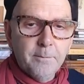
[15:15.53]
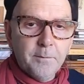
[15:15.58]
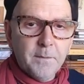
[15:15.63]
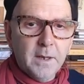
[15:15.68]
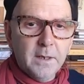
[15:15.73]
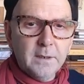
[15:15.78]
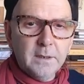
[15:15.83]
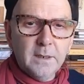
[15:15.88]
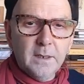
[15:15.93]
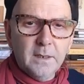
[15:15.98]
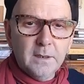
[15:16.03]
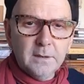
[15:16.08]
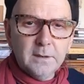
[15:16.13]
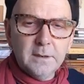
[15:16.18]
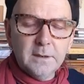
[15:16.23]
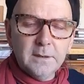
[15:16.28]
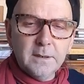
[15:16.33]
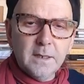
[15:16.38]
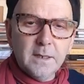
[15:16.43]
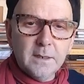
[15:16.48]
I
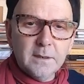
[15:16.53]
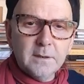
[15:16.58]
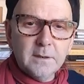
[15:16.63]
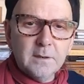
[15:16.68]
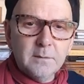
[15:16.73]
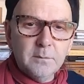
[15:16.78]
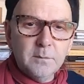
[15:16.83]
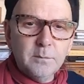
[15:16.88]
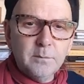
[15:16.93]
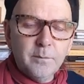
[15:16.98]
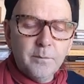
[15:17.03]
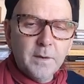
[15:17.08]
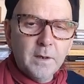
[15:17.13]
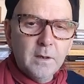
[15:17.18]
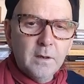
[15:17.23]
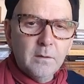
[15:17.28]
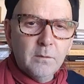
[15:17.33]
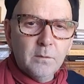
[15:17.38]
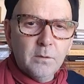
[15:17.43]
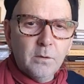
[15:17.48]
think they had them
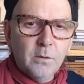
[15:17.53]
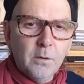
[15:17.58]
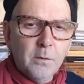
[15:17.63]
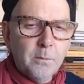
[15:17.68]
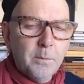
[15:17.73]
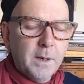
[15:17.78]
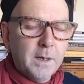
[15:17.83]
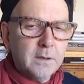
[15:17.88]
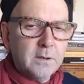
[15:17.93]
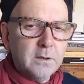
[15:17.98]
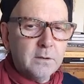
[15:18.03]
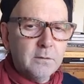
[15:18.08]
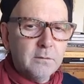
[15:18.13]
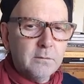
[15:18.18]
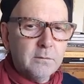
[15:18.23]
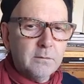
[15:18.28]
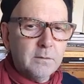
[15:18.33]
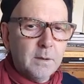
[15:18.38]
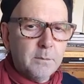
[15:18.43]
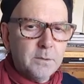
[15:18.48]
going back to
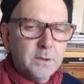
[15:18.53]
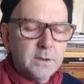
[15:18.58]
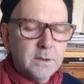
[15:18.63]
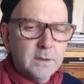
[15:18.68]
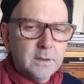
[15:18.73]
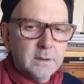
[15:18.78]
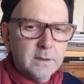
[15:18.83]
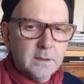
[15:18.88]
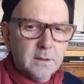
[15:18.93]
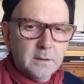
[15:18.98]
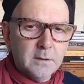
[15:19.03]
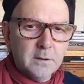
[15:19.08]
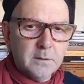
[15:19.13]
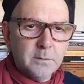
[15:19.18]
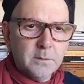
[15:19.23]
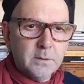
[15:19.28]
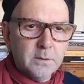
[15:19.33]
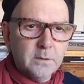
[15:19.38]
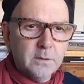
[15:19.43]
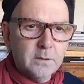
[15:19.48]
Ramessid times,
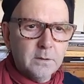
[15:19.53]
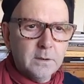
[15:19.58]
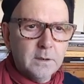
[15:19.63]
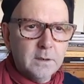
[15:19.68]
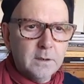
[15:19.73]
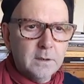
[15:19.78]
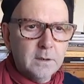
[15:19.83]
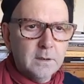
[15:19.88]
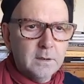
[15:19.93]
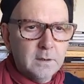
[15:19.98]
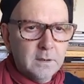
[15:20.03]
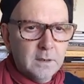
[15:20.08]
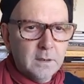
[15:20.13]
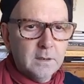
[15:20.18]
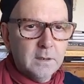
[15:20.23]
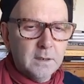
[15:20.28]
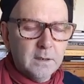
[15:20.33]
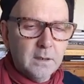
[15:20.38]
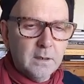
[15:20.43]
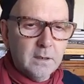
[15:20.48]
but certainly
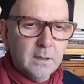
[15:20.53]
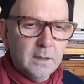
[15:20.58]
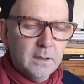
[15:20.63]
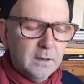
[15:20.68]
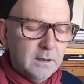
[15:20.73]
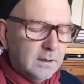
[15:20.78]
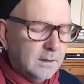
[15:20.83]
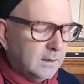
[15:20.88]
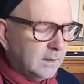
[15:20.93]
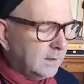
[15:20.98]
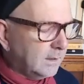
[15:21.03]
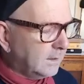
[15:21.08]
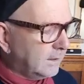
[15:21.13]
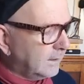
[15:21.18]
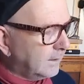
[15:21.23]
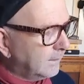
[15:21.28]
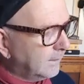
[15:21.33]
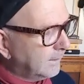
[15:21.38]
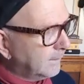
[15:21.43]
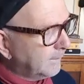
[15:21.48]
in
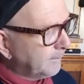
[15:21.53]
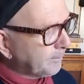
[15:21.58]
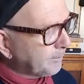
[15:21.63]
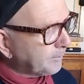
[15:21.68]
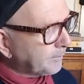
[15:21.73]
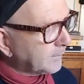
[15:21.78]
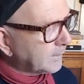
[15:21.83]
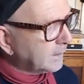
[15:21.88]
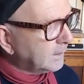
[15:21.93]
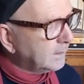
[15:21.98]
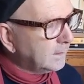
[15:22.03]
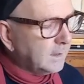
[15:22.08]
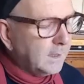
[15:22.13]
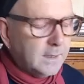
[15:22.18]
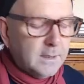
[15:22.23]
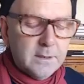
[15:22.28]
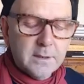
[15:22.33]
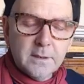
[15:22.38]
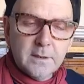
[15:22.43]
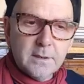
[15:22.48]
the
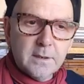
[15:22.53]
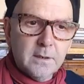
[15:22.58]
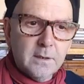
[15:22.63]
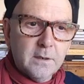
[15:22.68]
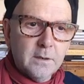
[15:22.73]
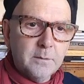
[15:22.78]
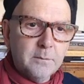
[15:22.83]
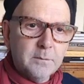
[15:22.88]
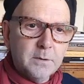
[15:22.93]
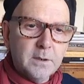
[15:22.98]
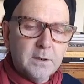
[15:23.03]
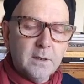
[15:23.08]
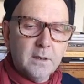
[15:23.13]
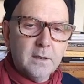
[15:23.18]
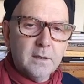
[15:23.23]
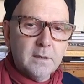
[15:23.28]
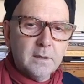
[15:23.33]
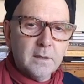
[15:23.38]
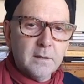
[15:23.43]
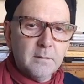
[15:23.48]
later times
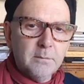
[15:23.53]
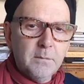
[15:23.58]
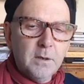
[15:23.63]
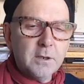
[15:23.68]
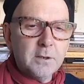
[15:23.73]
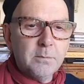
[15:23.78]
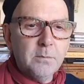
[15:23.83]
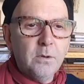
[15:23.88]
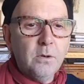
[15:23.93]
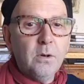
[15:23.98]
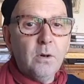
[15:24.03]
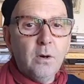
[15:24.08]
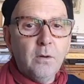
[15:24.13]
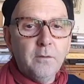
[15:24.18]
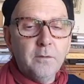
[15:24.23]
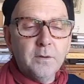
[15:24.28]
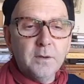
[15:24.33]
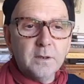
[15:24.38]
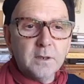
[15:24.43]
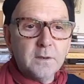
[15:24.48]
it's a much more
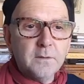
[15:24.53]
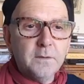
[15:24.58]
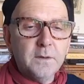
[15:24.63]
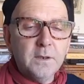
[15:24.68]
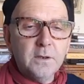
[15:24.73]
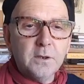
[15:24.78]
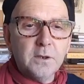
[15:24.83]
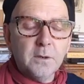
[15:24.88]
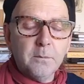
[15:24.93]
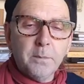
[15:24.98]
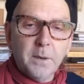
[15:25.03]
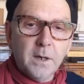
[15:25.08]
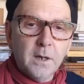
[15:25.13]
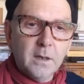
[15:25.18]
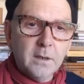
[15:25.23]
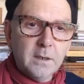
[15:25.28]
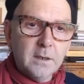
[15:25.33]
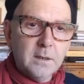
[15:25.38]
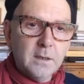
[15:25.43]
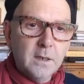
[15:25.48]
obvious feature.
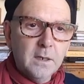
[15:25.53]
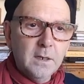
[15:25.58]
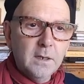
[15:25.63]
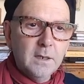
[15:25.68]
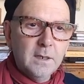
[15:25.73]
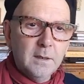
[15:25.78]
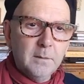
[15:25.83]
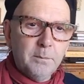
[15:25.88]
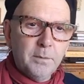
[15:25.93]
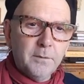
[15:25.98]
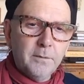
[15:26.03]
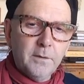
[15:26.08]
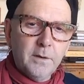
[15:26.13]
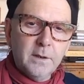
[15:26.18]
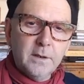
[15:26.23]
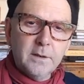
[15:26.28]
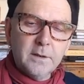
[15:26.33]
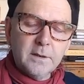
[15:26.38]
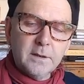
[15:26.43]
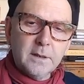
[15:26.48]
Partly it
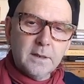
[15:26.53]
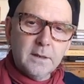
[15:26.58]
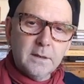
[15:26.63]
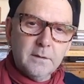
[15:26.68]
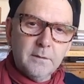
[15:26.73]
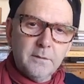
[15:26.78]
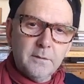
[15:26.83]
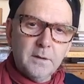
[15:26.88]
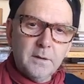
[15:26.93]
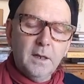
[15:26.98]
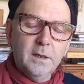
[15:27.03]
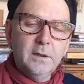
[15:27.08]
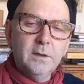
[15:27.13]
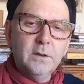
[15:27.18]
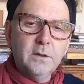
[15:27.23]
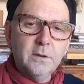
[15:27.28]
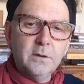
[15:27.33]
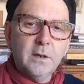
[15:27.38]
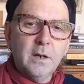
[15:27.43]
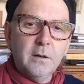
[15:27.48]
provides a kind of
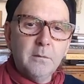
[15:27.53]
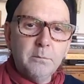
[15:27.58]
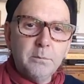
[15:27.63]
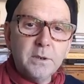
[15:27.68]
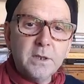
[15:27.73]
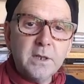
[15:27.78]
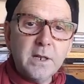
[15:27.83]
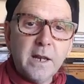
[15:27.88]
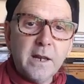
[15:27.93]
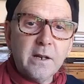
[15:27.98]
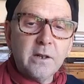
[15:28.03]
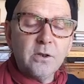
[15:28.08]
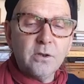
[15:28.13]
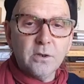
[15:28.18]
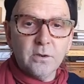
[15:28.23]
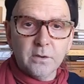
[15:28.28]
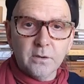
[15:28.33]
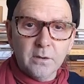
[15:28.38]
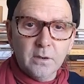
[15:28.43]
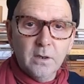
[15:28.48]
underground
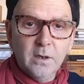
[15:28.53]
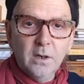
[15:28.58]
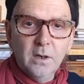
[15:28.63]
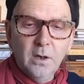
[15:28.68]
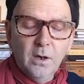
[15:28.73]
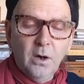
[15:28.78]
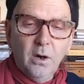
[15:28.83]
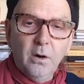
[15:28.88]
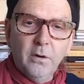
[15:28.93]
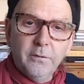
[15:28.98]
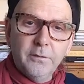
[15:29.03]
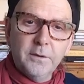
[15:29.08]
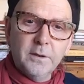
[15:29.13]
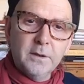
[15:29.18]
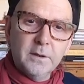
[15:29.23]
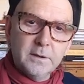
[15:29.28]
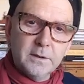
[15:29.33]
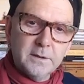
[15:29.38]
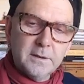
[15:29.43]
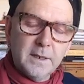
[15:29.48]
protection of
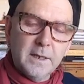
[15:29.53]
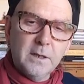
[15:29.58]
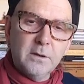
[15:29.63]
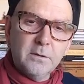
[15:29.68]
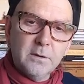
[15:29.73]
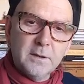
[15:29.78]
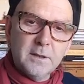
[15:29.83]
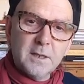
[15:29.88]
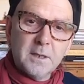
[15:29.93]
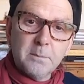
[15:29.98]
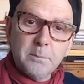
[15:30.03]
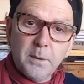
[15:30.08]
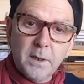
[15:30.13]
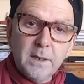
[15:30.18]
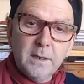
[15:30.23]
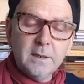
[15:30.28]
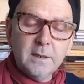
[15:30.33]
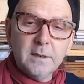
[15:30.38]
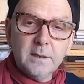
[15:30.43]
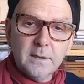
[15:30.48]
the sacred
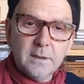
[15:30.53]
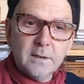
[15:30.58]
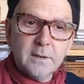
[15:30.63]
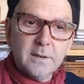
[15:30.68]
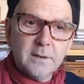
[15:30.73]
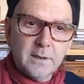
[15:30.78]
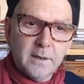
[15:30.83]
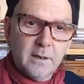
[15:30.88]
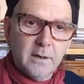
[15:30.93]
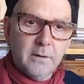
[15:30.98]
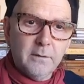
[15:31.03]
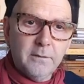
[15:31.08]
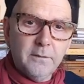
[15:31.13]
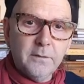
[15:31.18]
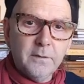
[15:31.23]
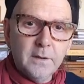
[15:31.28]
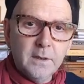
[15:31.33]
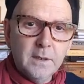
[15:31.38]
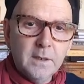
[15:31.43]
space itself.